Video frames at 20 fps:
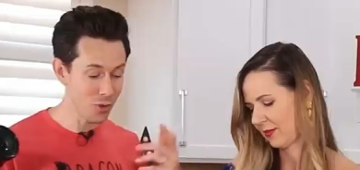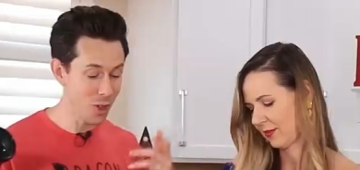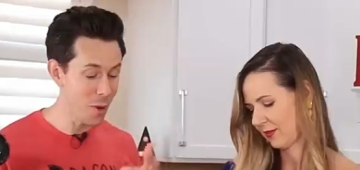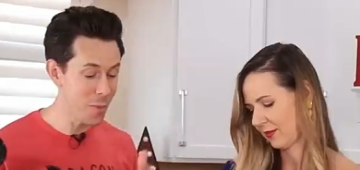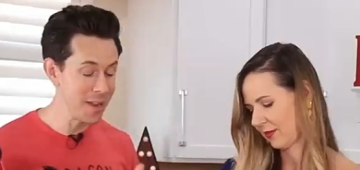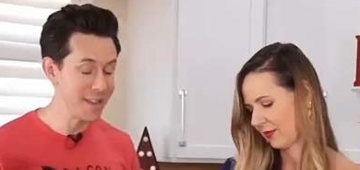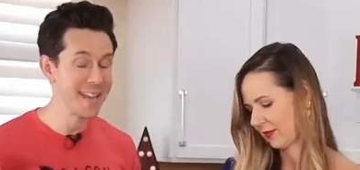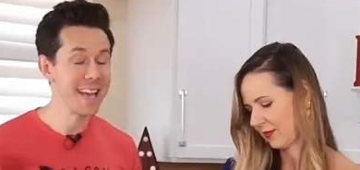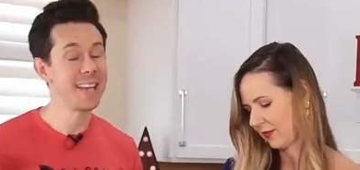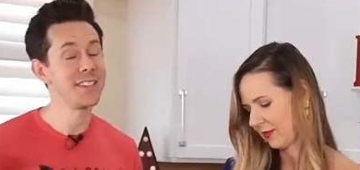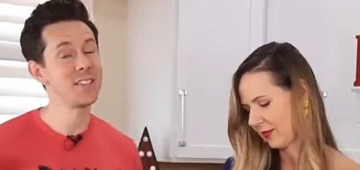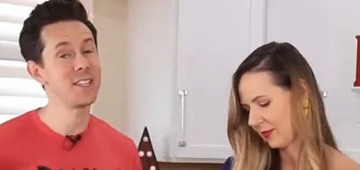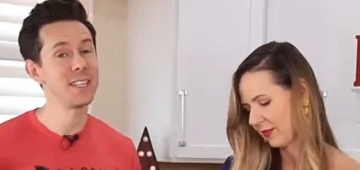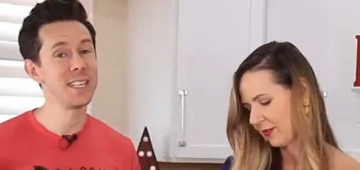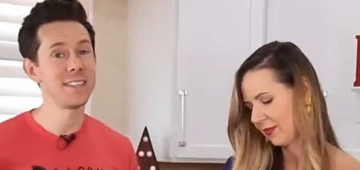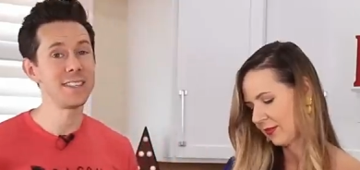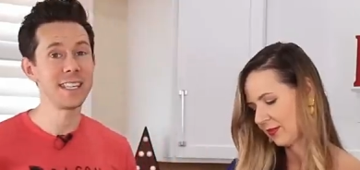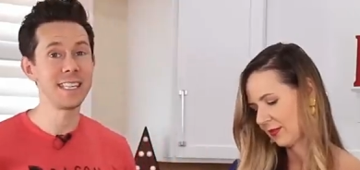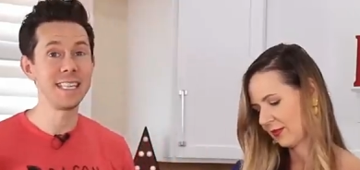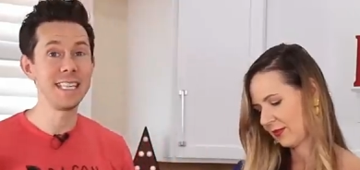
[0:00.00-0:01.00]
Speaker 1: saw we tested
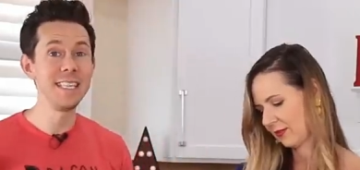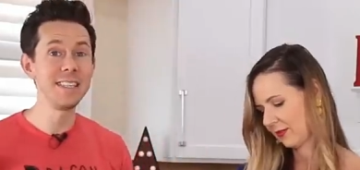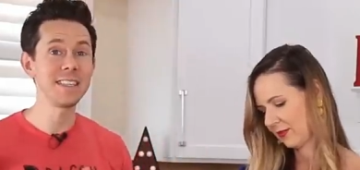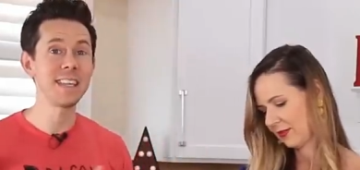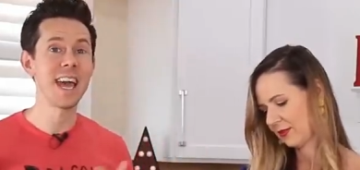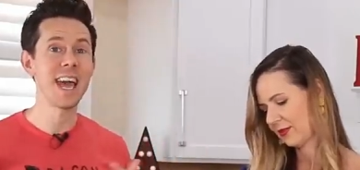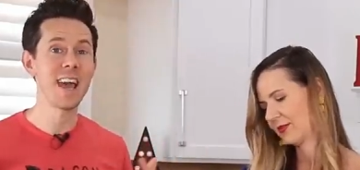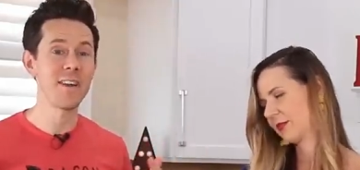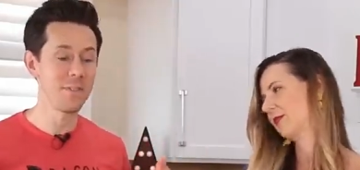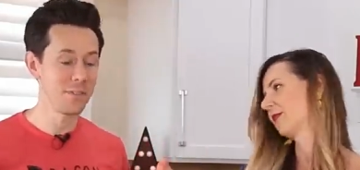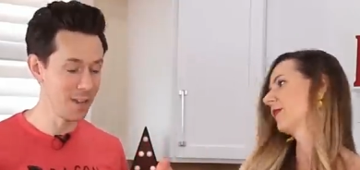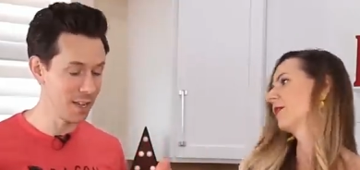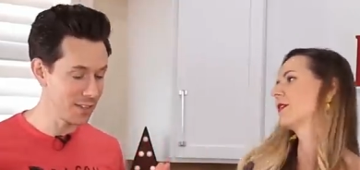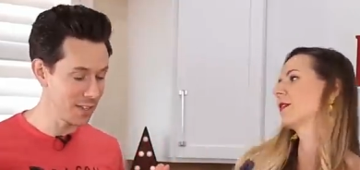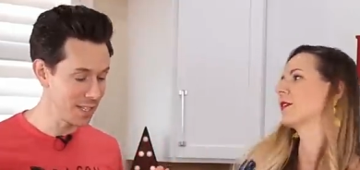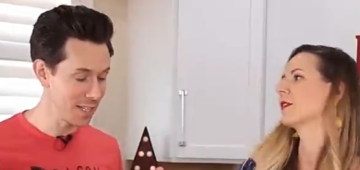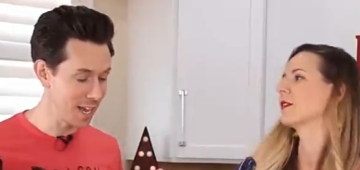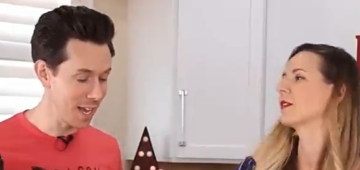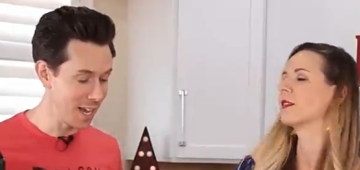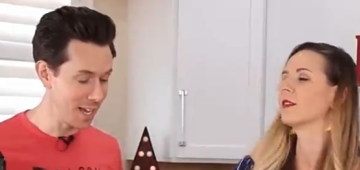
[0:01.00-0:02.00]
this at least
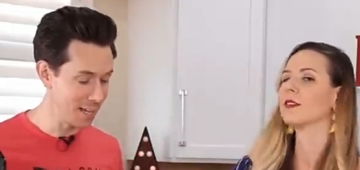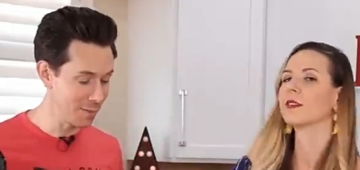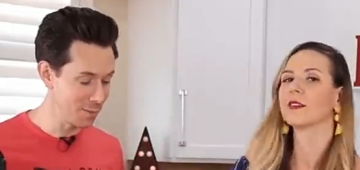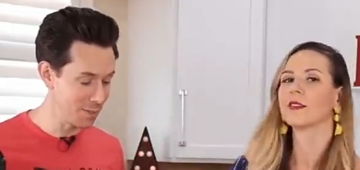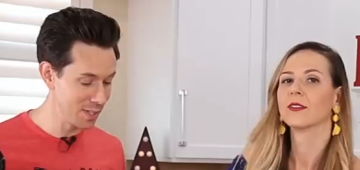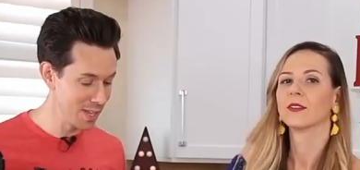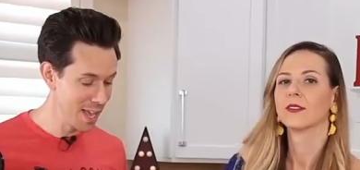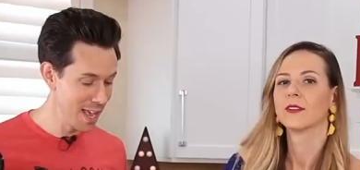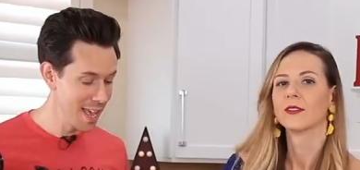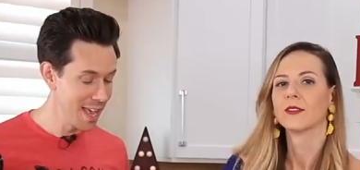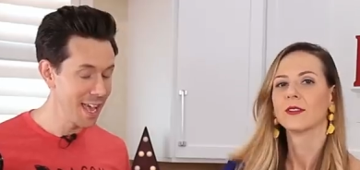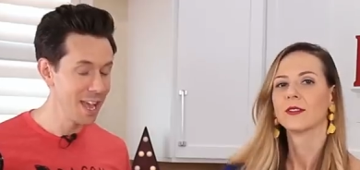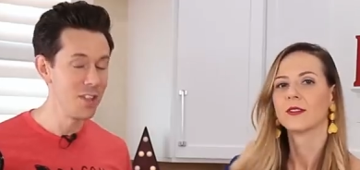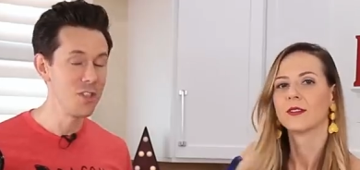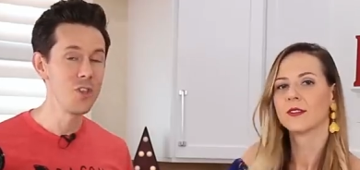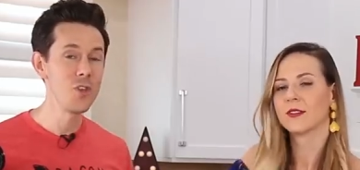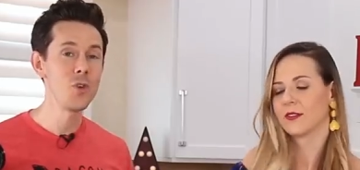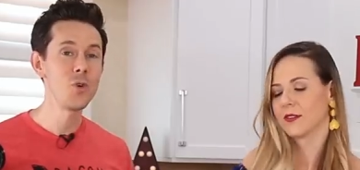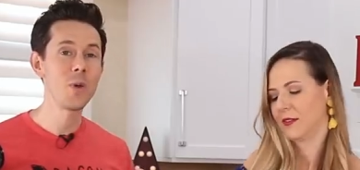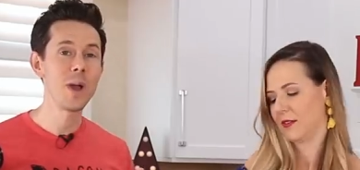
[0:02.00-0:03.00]
6 times,
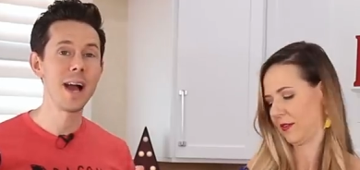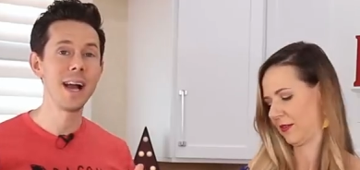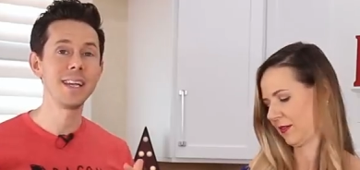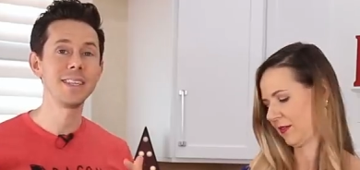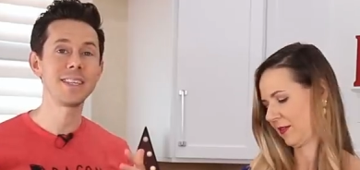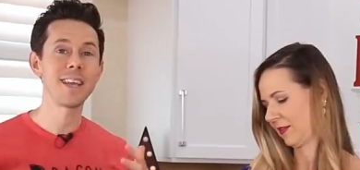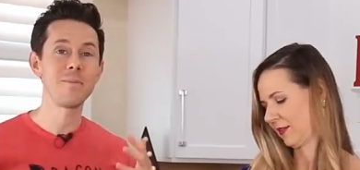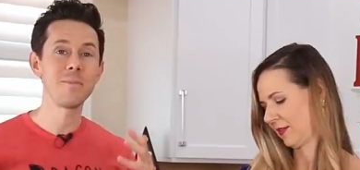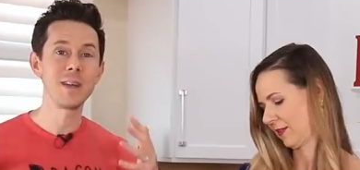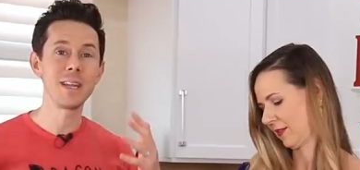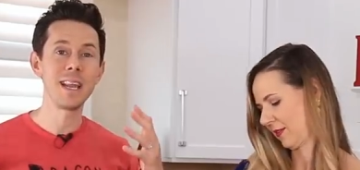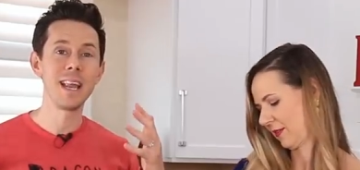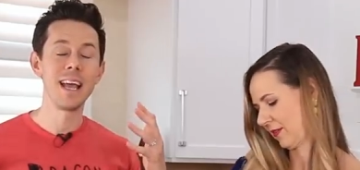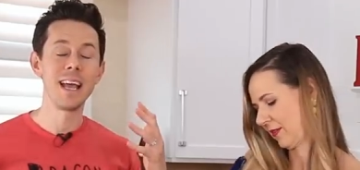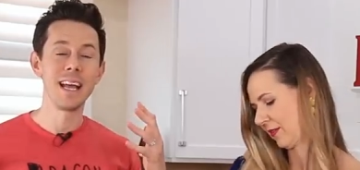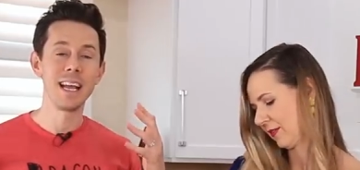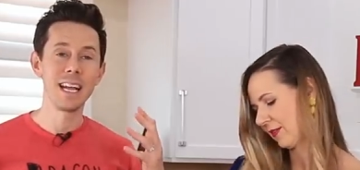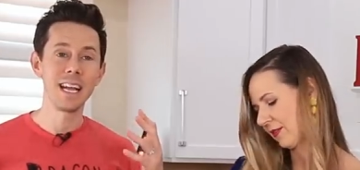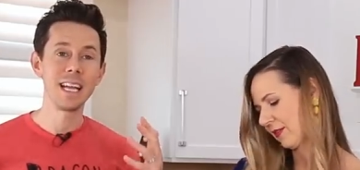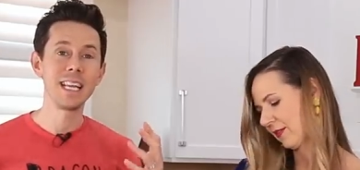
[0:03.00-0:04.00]
and you guys have been
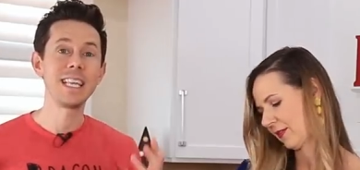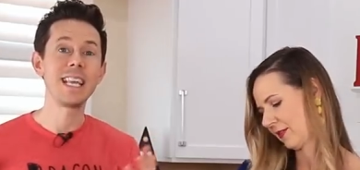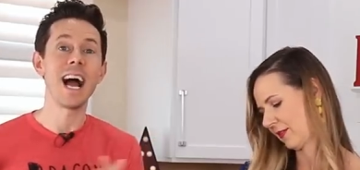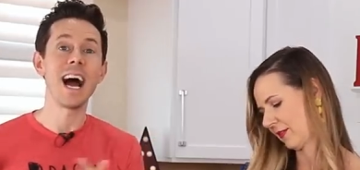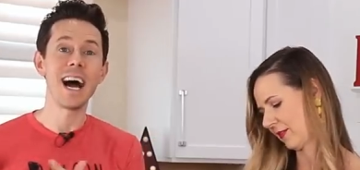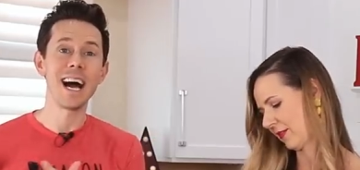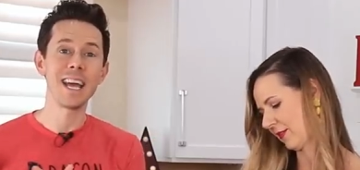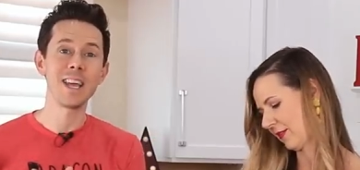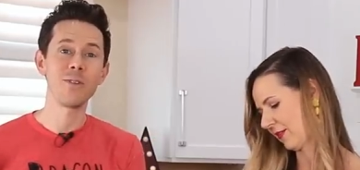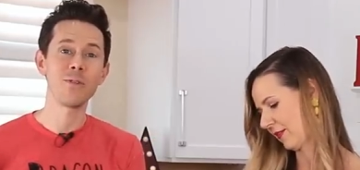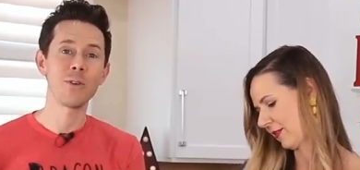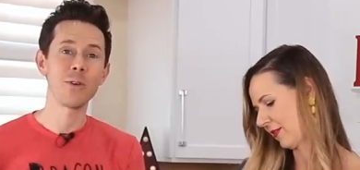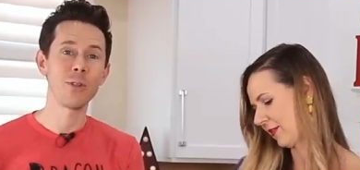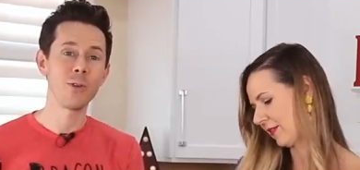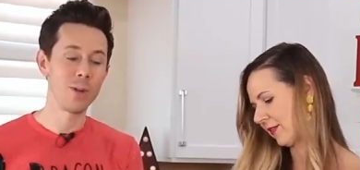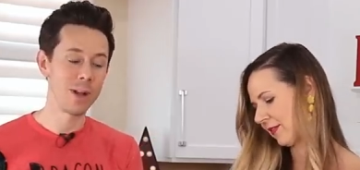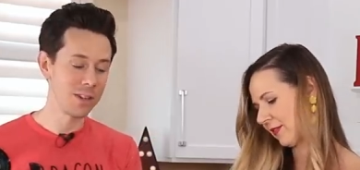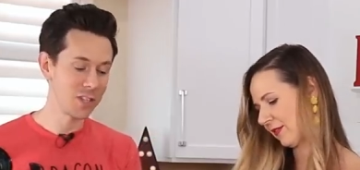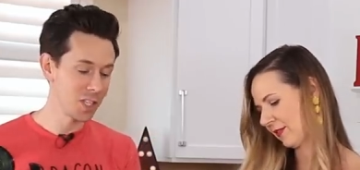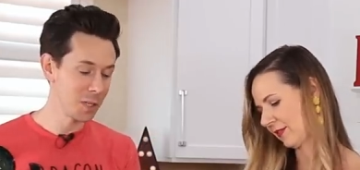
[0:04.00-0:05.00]
dying for the
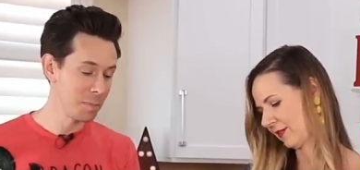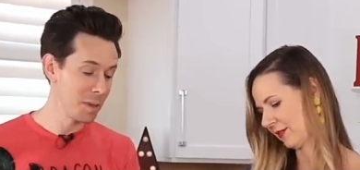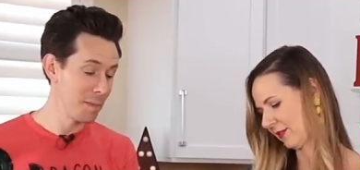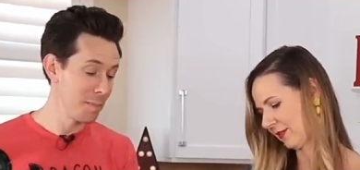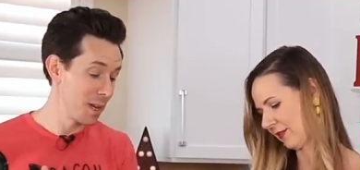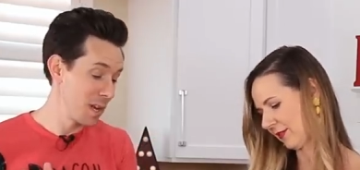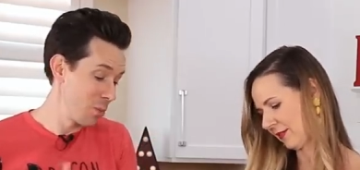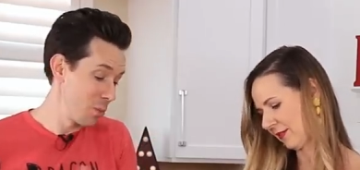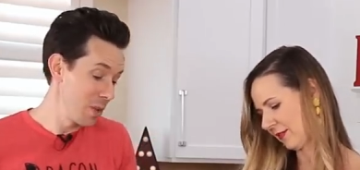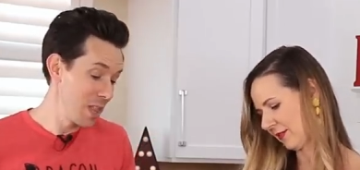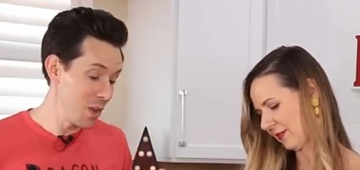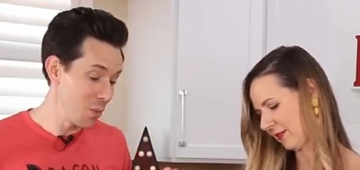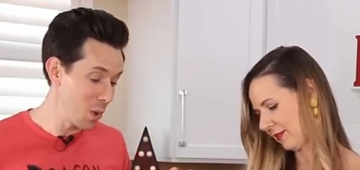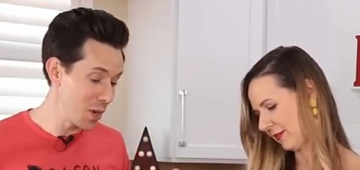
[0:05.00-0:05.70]
recipe, but it really